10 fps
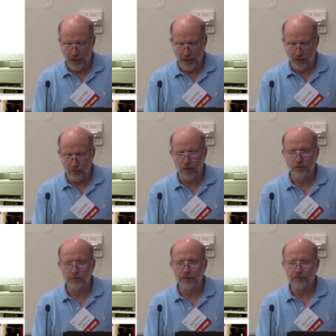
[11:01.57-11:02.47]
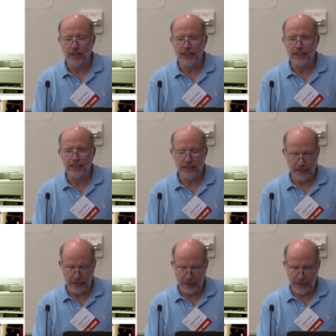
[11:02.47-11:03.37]
what we would find
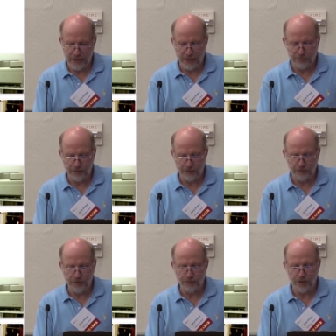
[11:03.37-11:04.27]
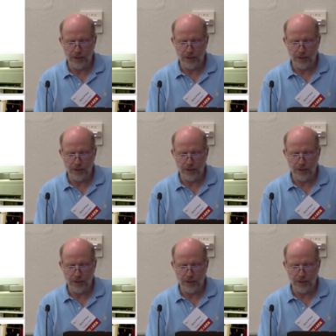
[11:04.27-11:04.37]
in these different food